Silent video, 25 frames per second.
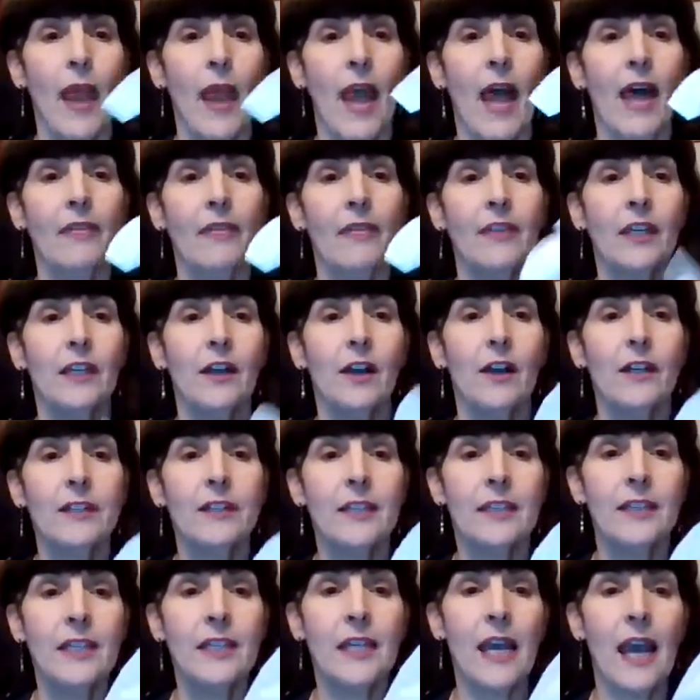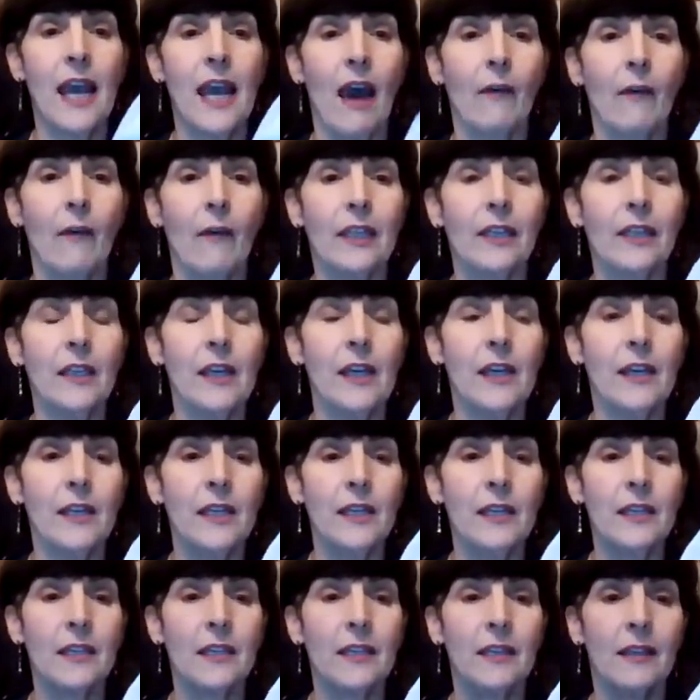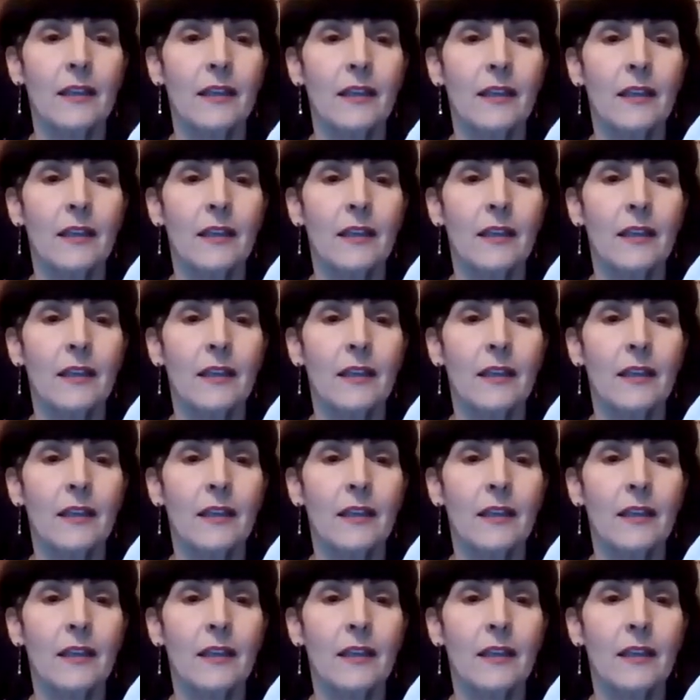And then I'll see how it looks